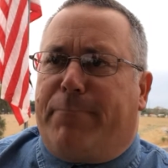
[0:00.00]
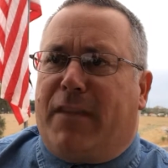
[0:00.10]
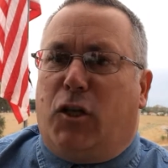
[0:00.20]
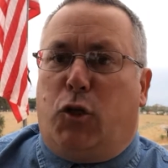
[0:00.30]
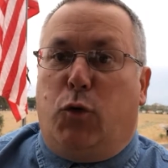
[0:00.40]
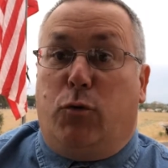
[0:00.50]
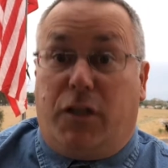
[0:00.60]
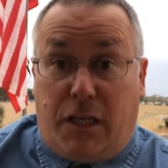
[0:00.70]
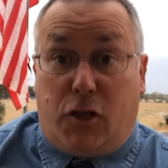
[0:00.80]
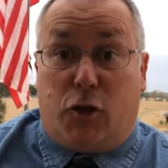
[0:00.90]
to
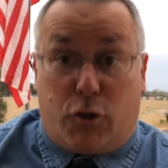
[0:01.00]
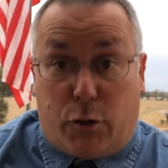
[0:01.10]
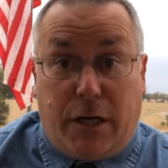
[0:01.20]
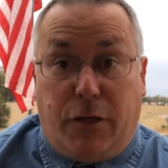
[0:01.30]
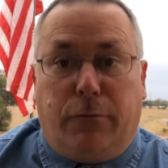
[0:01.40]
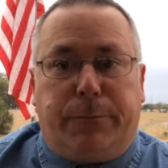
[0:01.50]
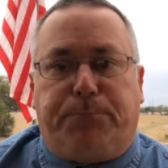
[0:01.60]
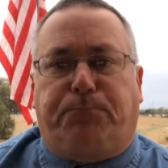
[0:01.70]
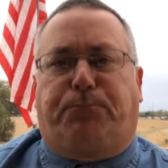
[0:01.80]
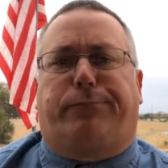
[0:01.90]
teach and train you,
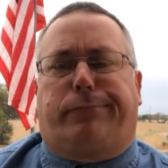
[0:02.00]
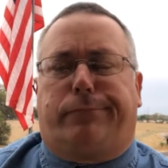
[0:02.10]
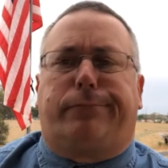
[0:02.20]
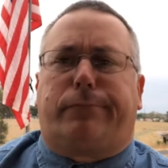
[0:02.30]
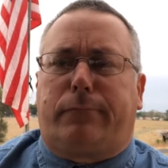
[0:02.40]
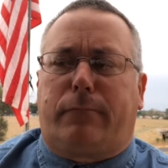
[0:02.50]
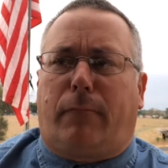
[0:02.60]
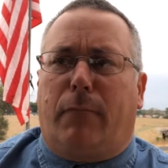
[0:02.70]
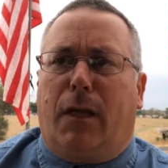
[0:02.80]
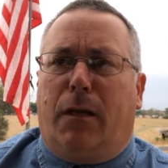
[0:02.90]

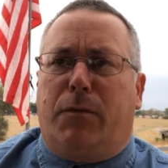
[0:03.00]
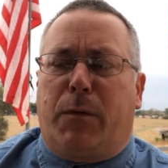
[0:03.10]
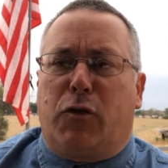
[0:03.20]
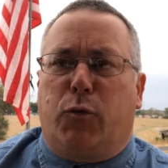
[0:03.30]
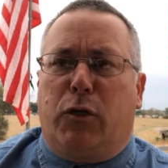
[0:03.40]
especially